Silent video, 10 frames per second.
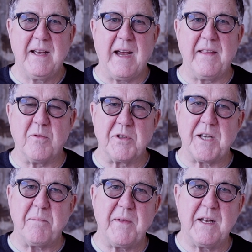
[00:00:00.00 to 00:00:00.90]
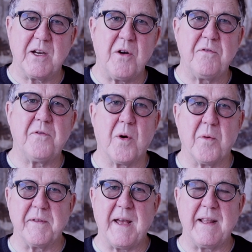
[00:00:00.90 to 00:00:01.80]
And there was something to go
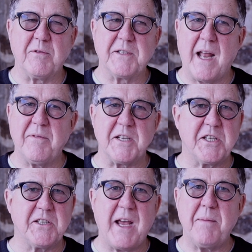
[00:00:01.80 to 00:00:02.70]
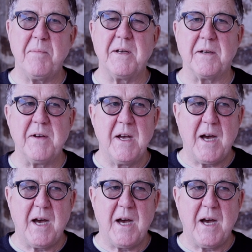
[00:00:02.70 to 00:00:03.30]
forward. That it was kind of a statement of,